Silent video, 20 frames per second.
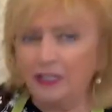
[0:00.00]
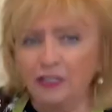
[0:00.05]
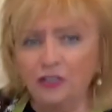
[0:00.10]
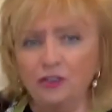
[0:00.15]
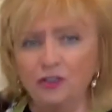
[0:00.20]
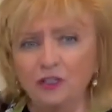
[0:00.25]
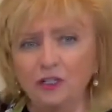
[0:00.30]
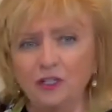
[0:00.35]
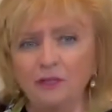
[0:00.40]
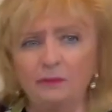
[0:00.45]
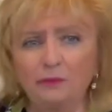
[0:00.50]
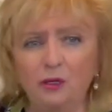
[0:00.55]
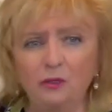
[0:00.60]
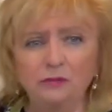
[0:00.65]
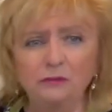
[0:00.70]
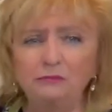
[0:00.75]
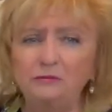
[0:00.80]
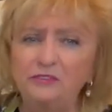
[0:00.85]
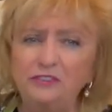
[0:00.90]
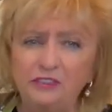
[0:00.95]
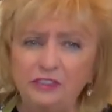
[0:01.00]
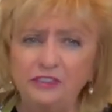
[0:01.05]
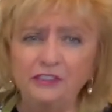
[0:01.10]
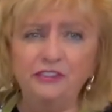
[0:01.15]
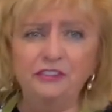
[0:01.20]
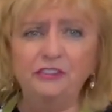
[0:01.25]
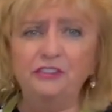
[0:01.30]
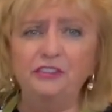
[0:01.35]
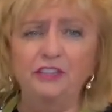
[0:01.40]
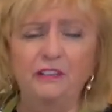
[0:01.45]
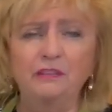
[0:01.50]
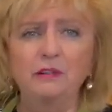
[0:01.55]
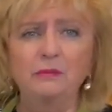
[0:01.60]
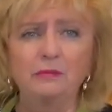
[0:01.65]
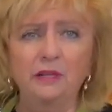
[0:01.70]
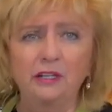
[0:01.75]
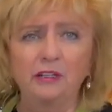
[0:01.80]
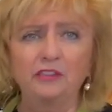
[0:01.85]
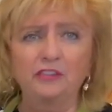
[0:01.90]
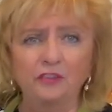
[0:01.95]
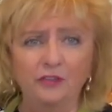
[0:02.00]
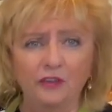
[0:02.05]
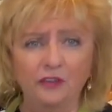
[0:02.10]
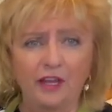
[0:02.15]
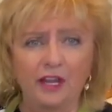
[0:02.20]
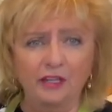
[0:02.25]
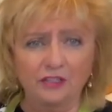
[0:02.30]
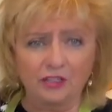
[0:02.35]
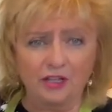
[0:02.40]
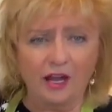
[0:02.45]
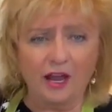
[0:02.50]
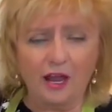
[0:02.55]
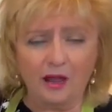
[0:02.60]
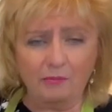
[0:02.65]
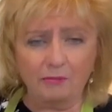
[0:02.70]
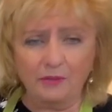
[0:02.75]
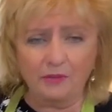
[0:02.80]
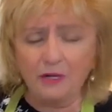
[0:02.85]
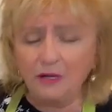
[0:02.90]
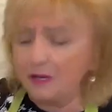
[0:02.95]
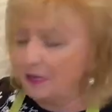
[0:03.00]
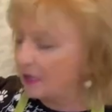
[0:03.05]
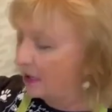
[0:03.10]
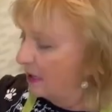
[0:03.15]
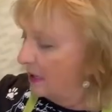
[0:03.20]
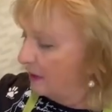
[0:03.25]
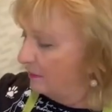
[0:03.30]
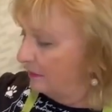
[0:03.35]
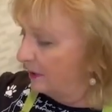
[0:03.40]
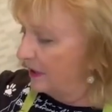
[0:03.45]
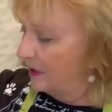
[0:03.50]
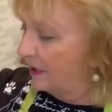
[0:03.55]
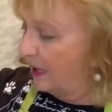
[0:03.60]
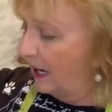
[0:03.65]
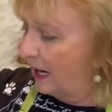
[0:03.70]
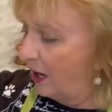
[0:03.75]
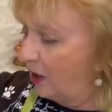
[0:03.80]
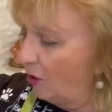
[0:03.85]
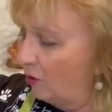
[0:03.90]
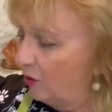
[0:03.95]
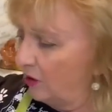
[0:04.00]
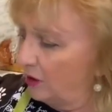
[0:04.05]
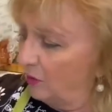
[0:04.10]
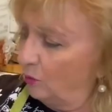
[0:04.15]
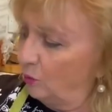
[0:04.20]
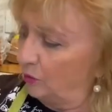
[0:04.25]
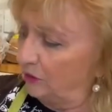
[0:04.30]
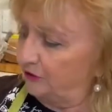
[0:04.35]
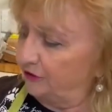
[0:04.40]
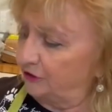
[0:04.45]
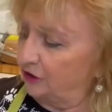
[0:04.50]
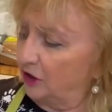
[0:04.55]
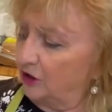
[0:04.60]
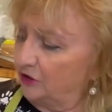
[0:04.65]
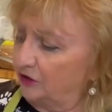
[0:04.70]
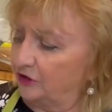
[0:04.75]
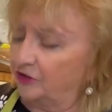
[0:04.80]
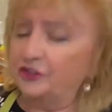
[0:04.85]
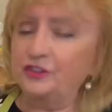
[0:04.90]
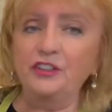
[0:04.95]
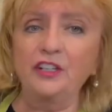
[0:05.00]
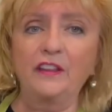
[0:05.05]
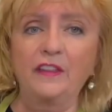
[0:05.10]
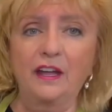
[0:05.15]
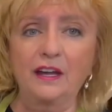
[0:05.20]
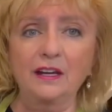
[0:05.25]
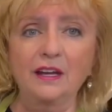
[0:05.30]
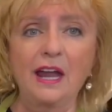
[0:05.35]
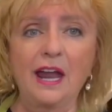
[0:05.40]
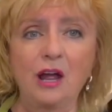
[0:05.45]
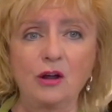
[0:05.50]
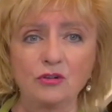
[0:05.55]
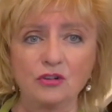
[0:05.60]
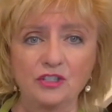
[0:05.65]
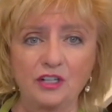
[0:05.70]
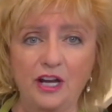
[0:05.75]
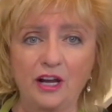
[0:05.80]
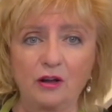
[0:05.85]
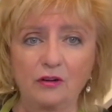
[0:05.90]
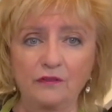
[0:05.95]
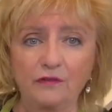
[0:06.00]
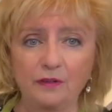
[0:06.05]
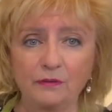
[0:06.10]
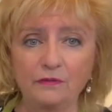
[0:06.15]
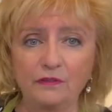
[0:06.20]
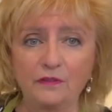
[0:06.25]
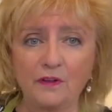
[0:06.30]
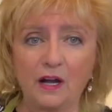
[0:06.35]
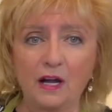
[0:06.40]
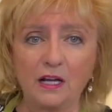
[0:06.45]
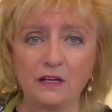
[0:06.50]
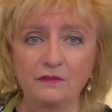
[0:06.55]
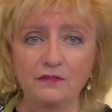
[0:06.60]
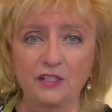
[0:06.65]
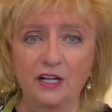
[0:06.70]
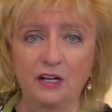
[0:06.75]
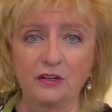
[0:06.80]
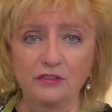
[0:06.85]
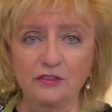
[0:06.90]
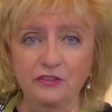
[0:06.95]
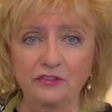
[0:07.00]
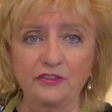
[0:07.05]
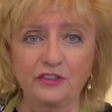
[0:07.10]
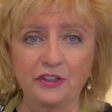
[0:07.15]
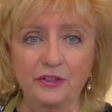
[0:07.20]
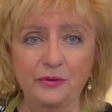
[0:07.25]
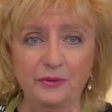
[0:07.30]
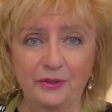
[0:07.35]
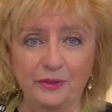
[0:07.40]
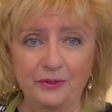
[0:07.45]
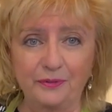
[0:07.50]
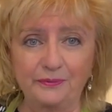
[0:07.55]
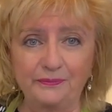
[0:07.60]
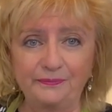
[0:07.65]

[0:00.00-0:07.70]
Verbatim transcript: It took about six or seven minutes for that to happen, but now we'll start to see that countdown from five down to zero.